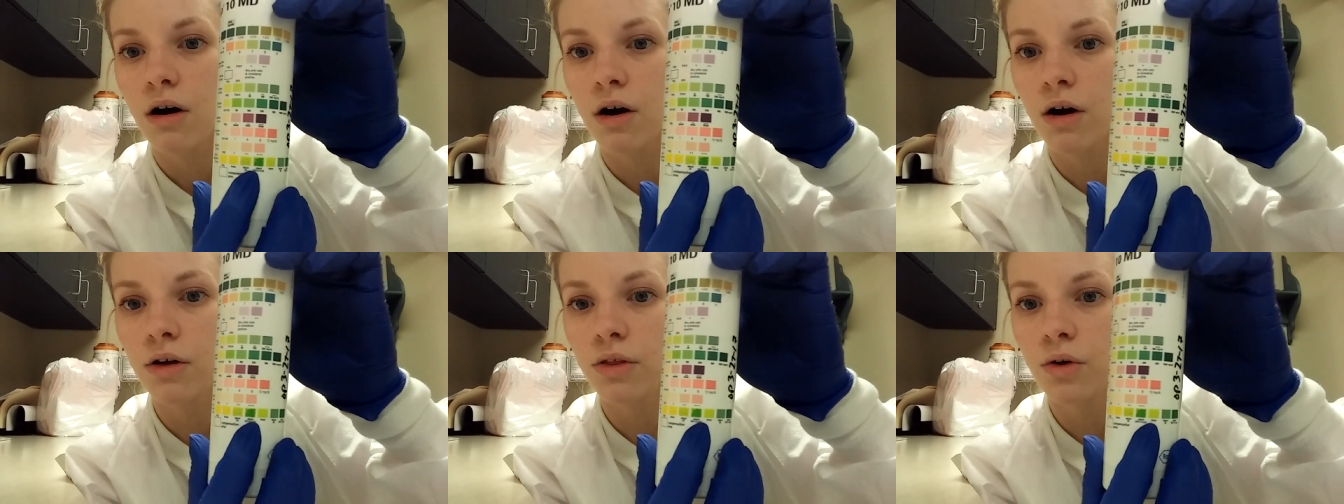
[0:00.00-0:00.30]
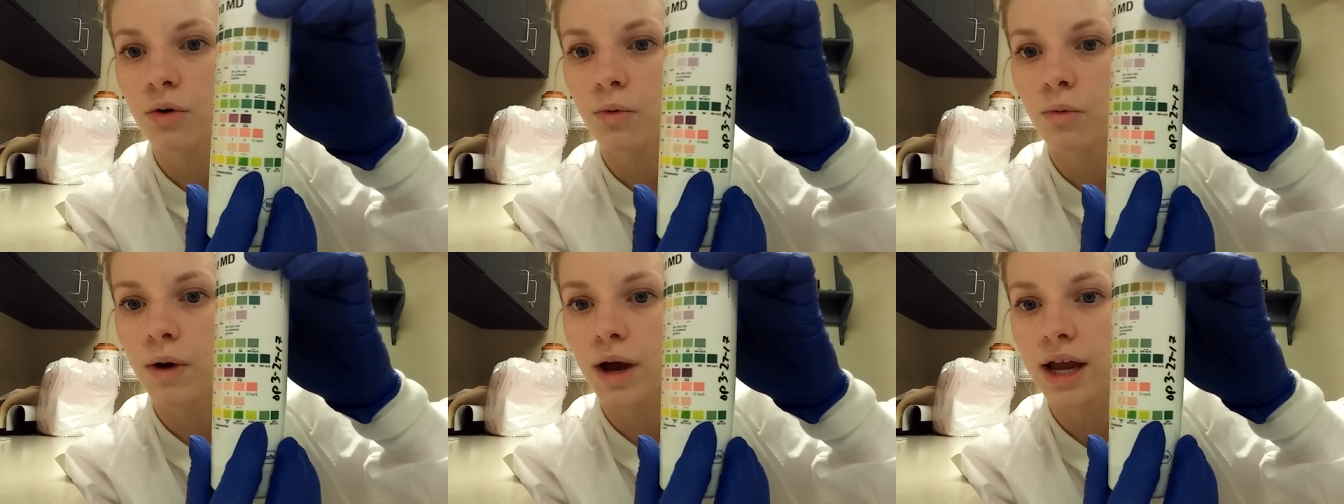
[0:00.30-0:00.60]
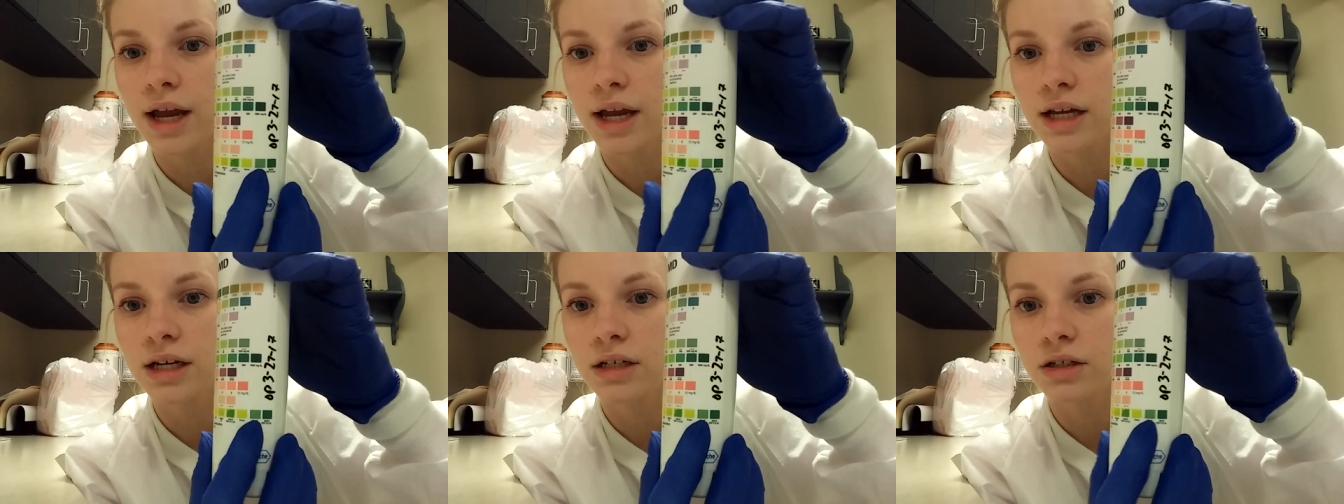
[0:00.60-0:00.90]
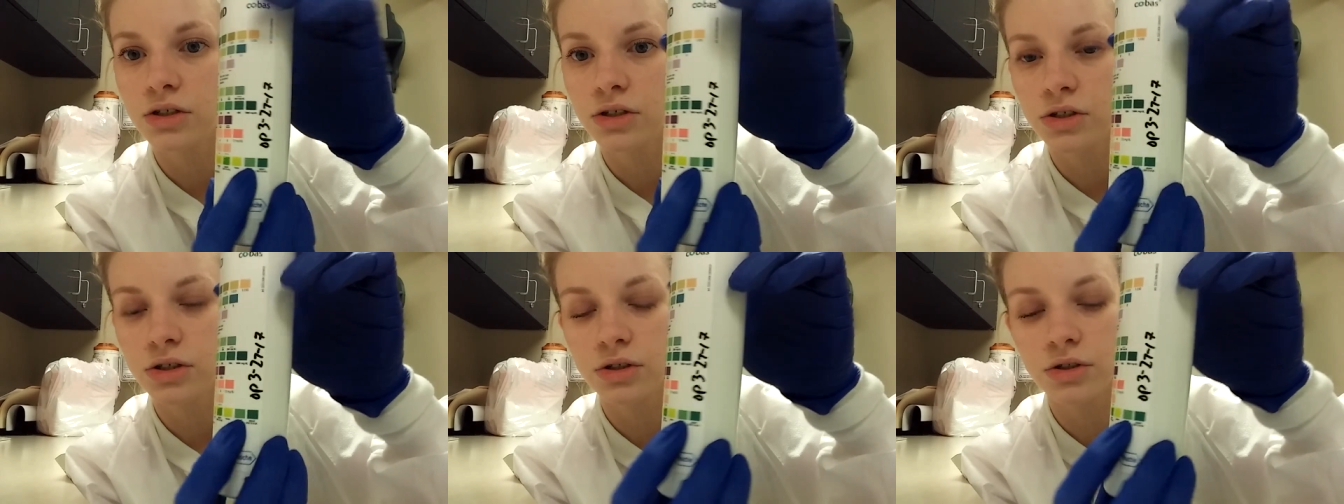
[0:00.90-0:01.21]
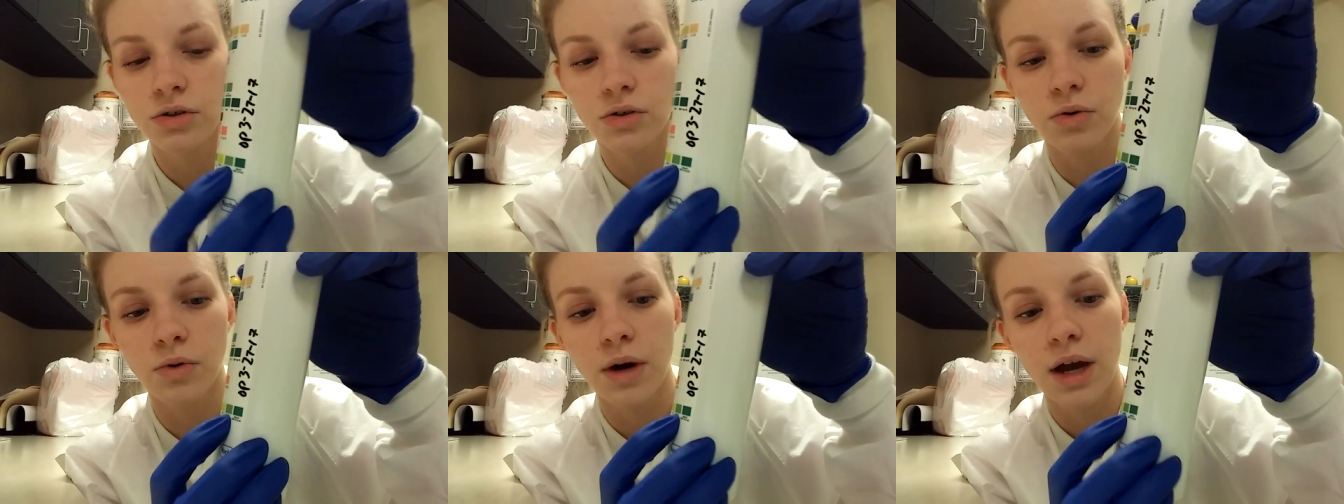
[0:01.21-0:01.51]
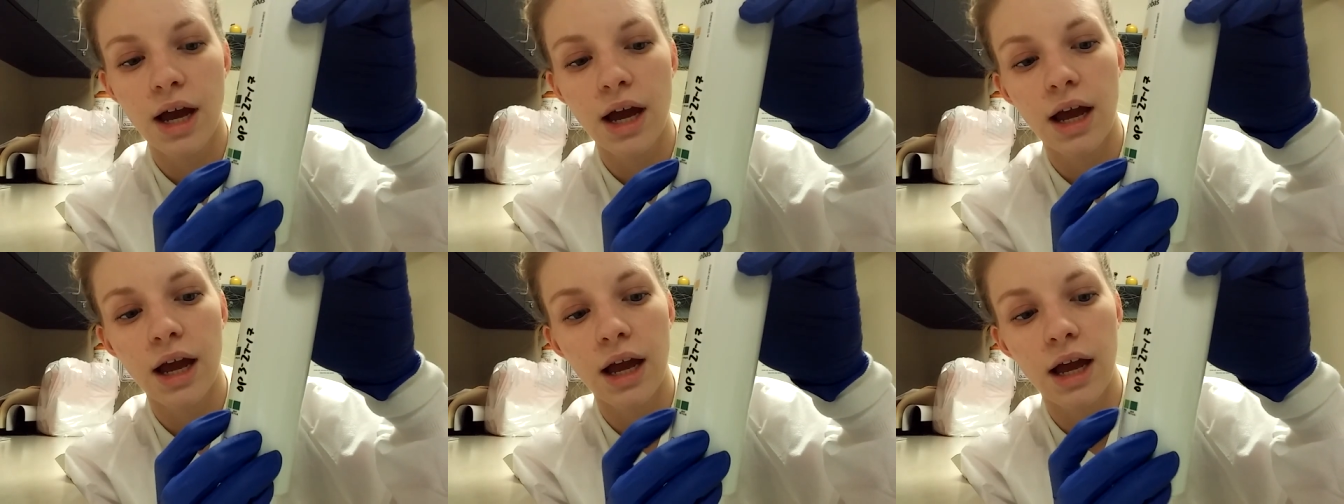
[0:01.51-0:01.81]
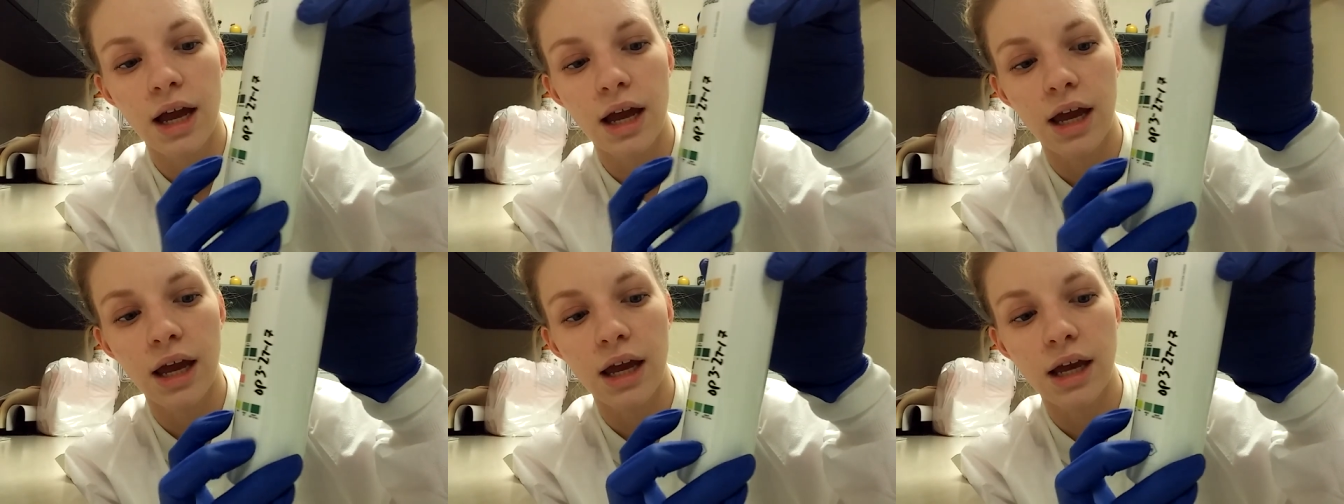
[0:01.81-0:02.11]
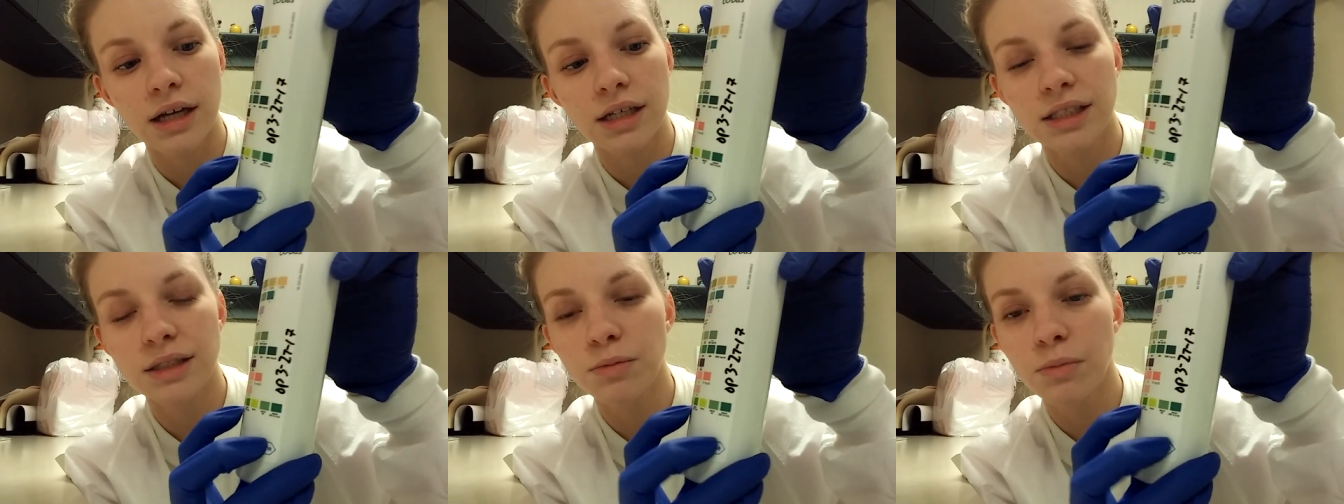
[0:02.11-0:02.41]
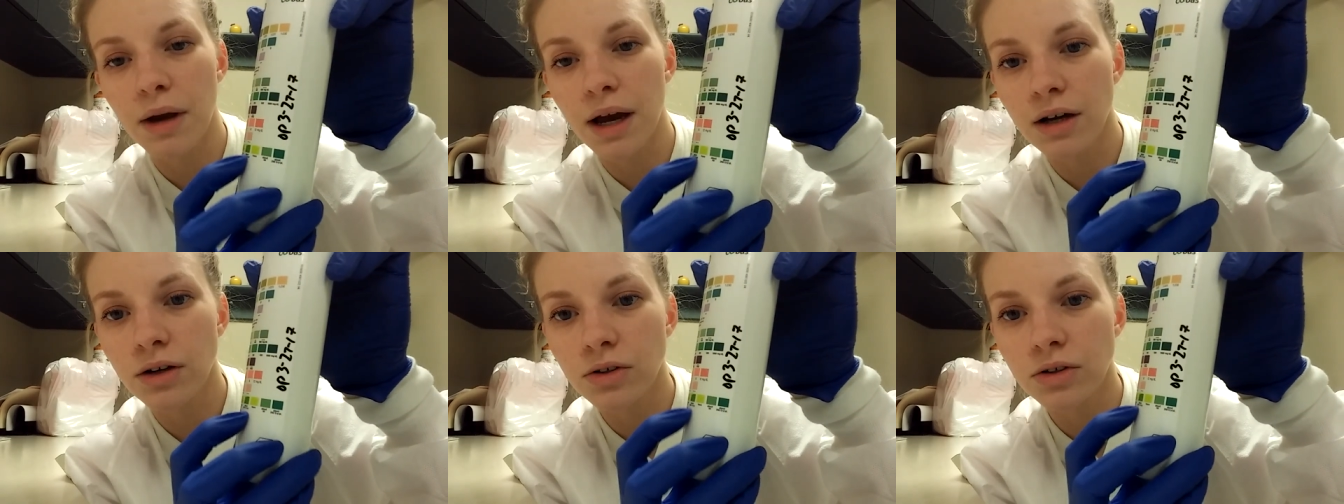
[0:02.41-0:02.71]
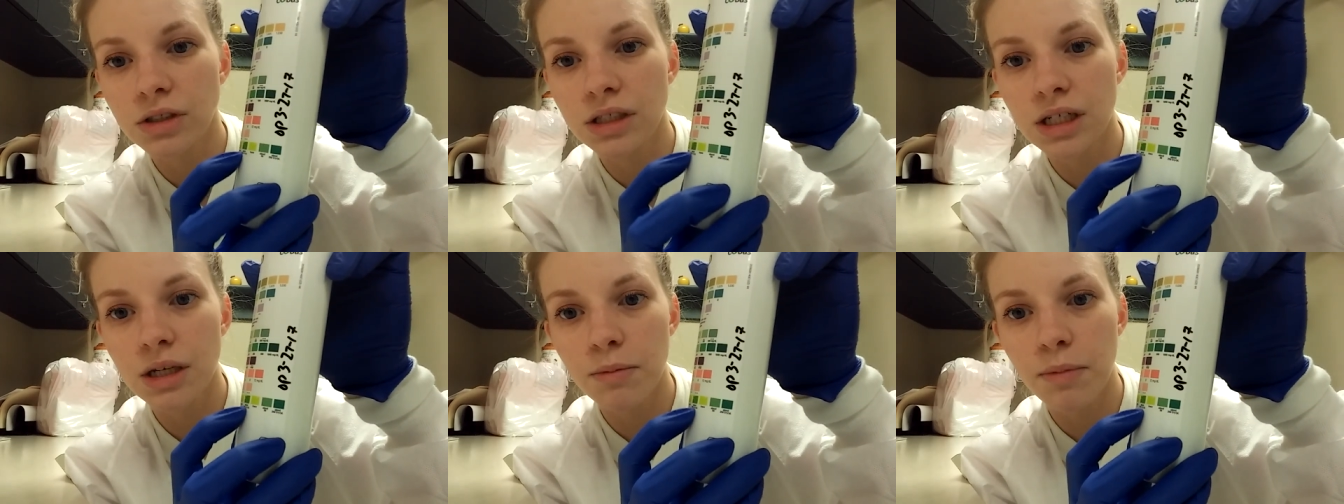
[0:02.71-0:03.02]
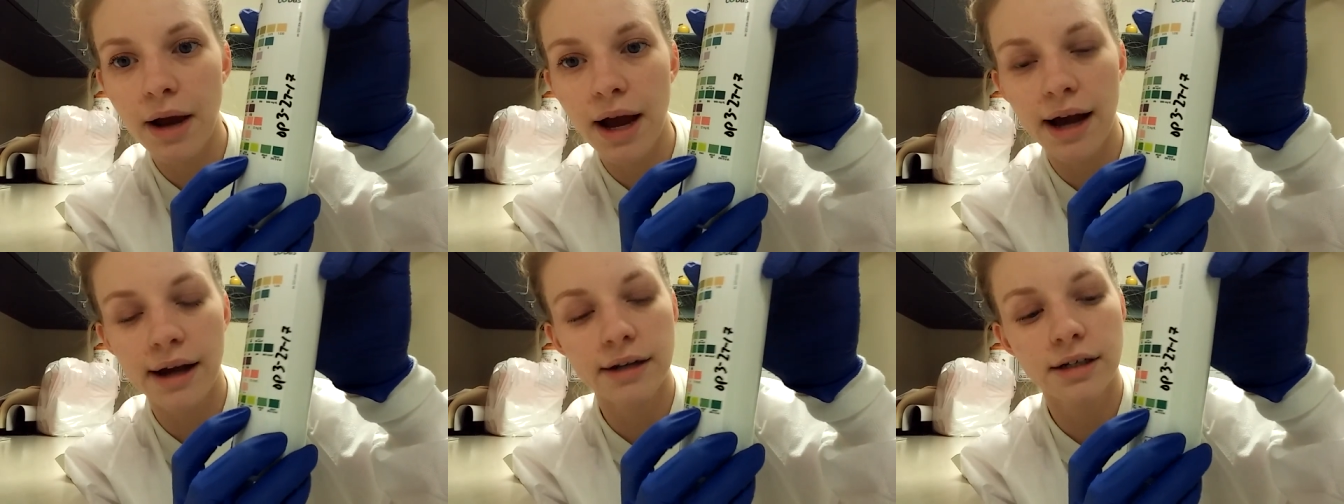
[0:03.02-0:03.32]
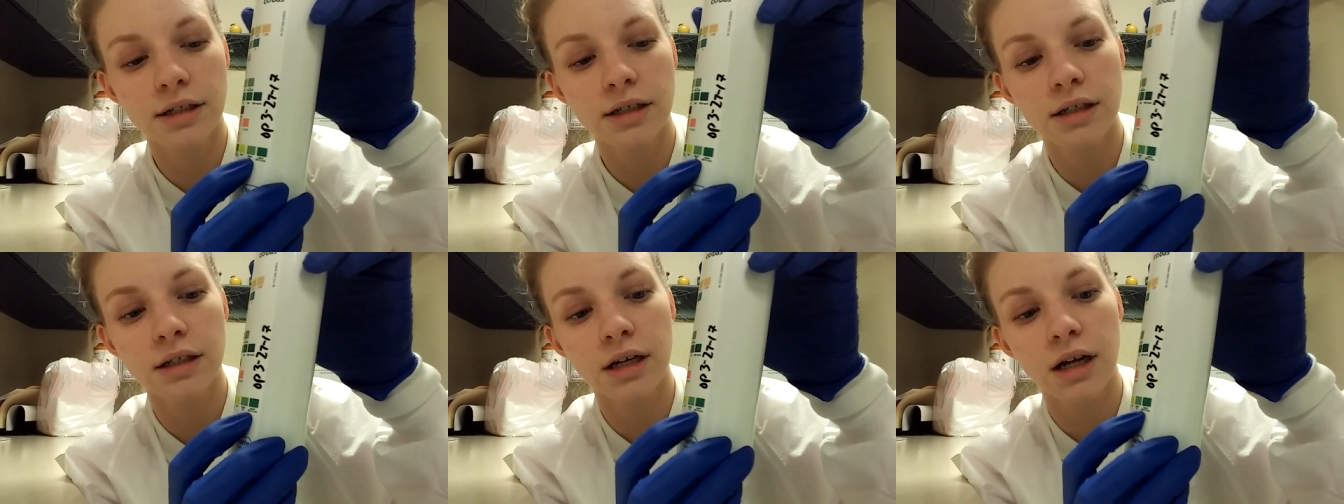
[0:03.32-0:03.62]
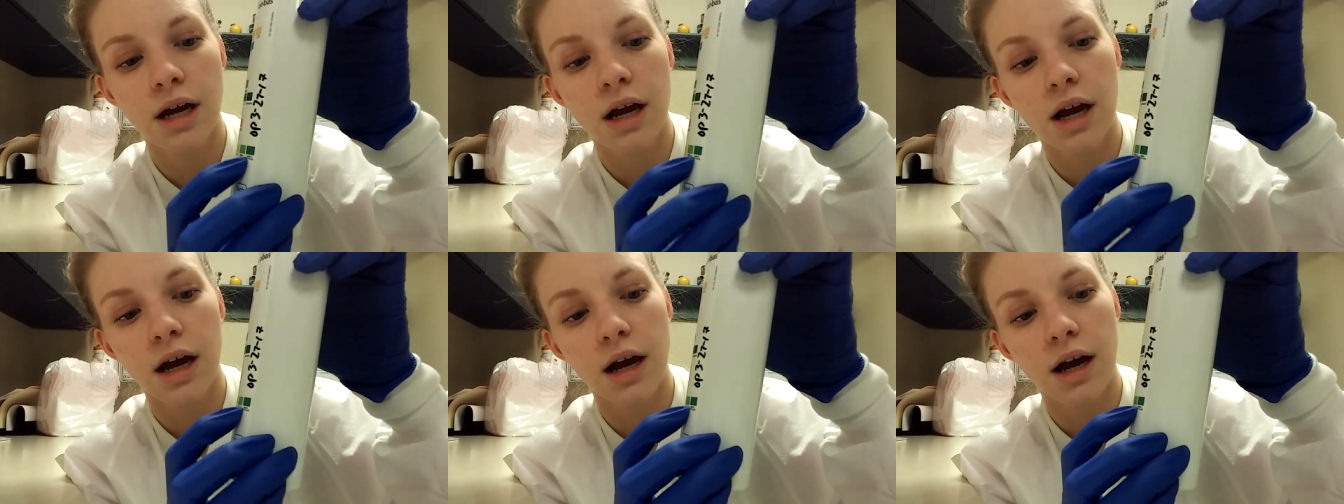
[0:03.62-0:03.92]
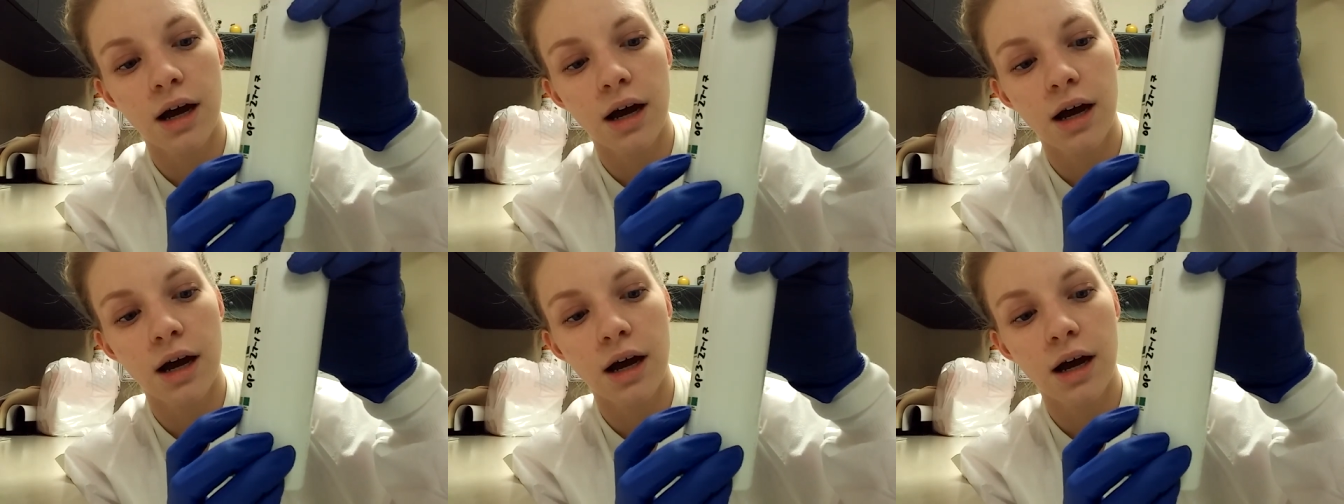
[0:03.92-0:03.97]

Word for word: all the way to a speckledy pattern,